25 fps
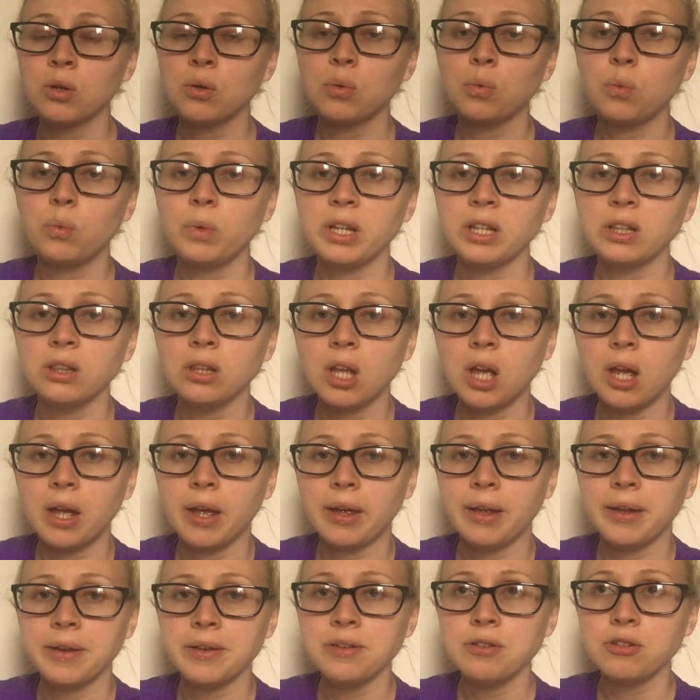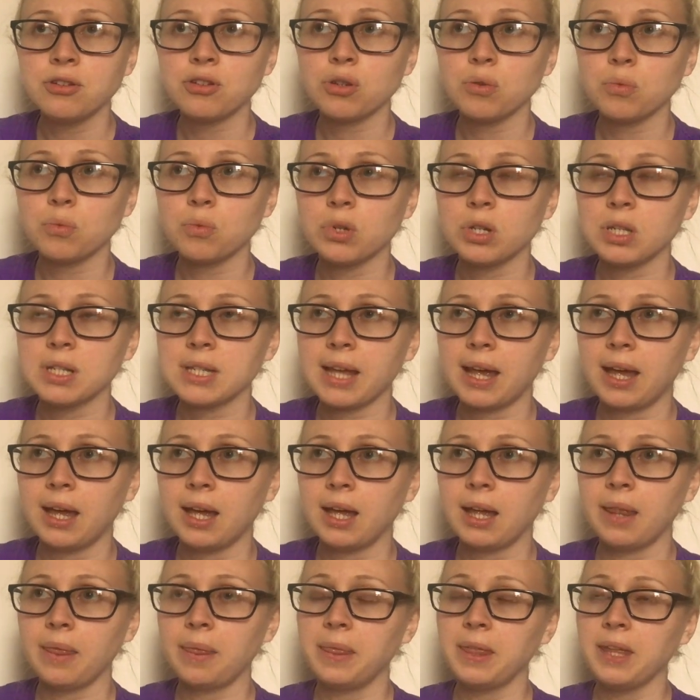we learnt was
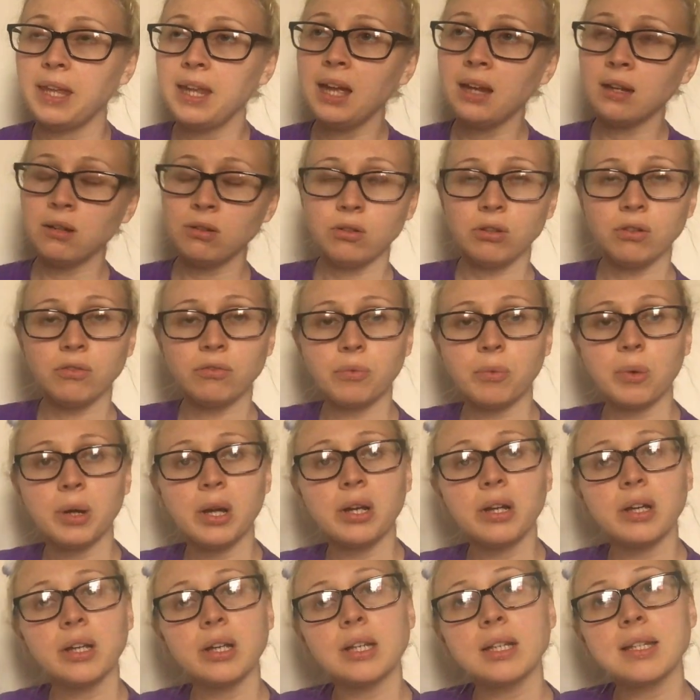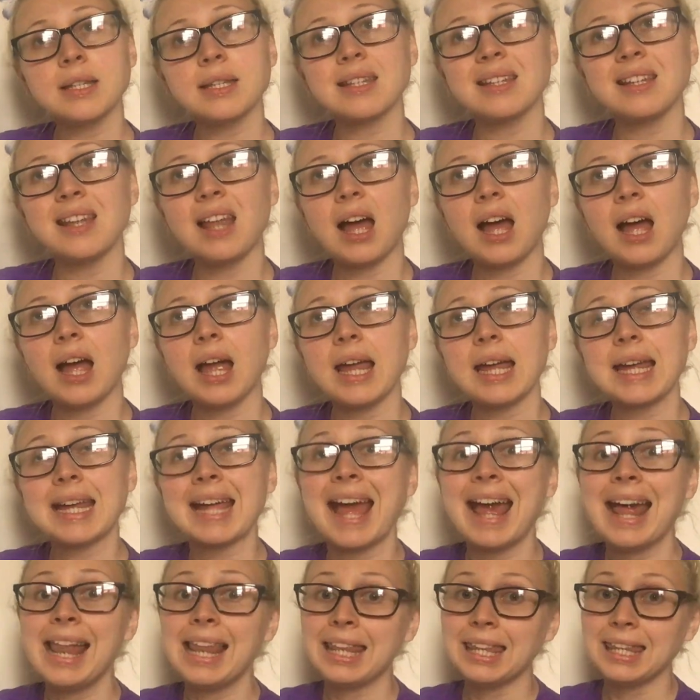at the end of words like
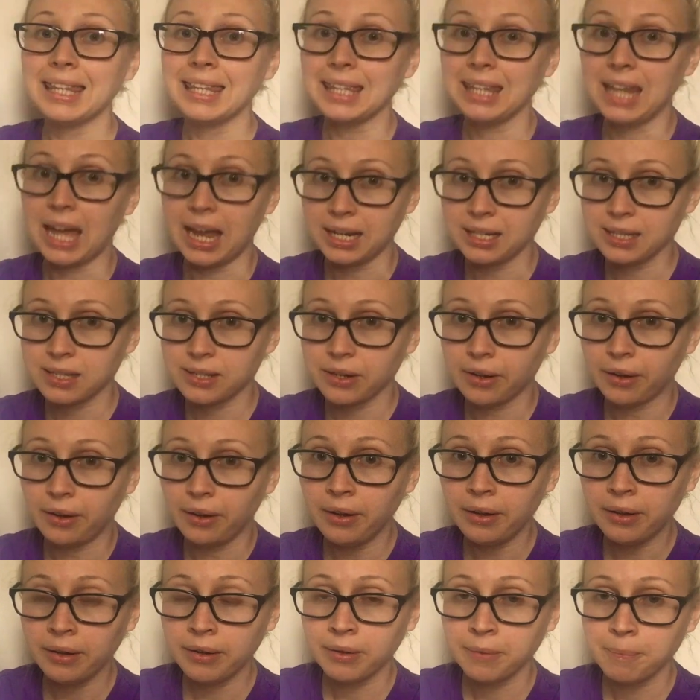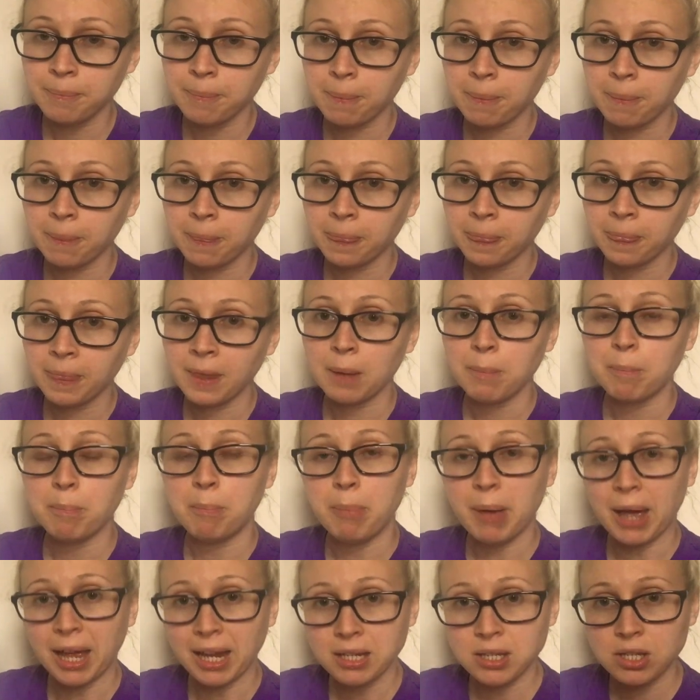letter,
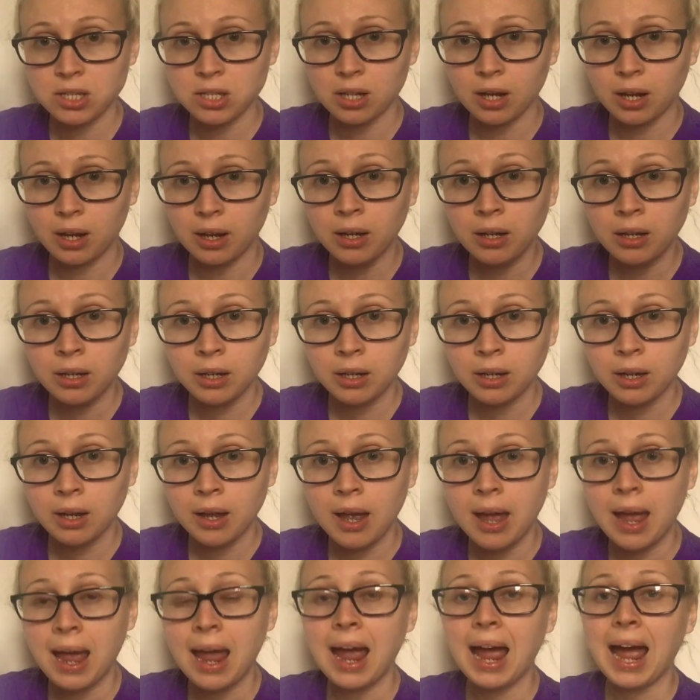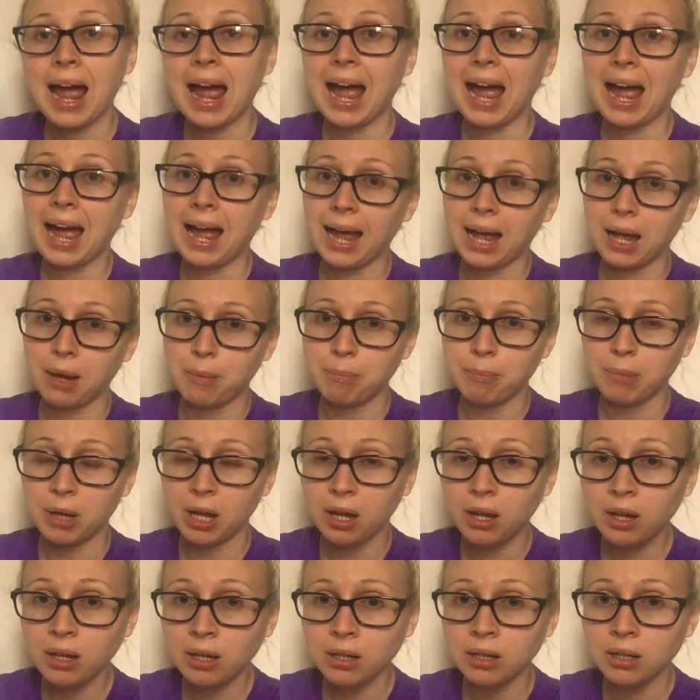better,
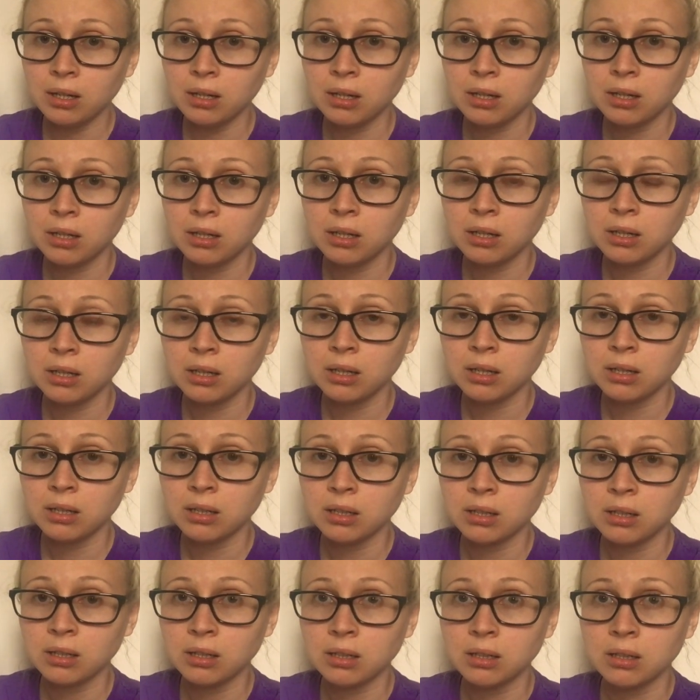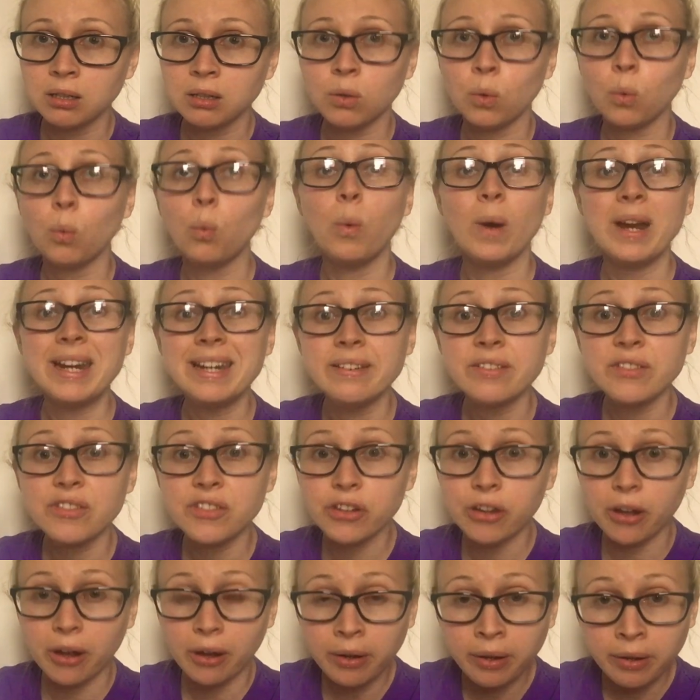hammer,
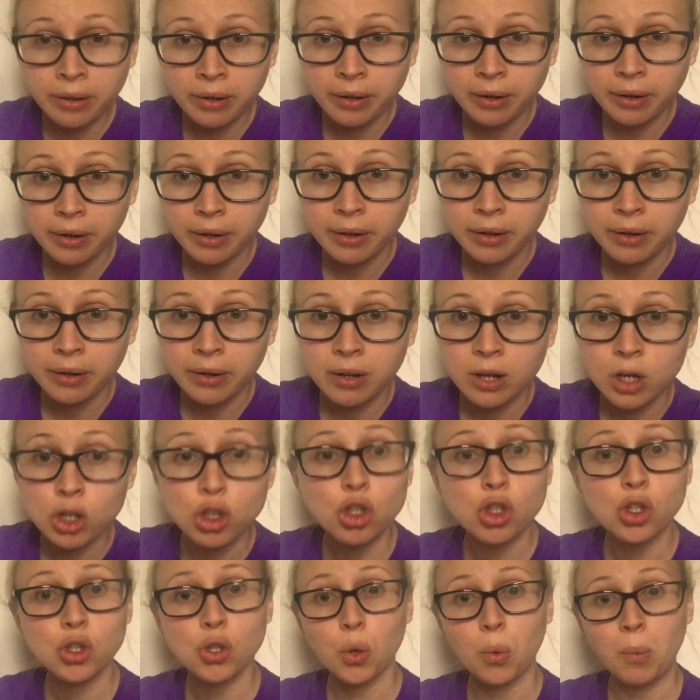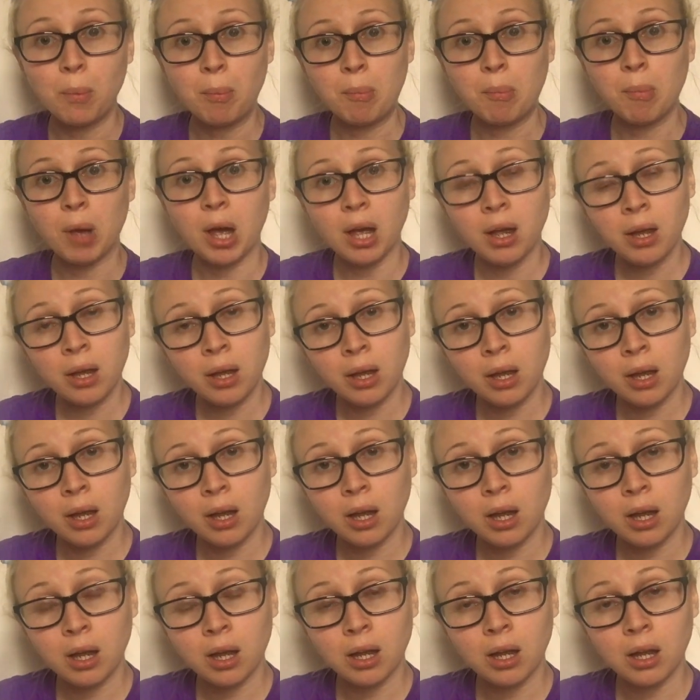winter, summer,
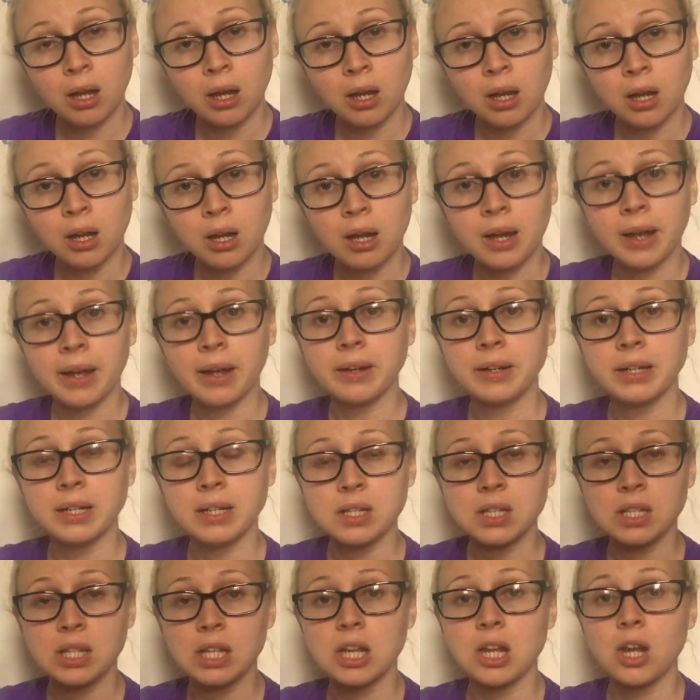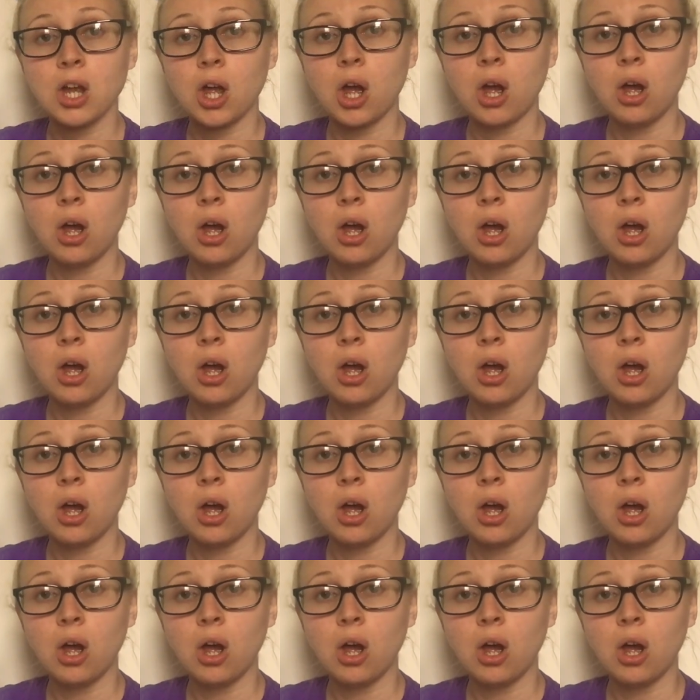and it's the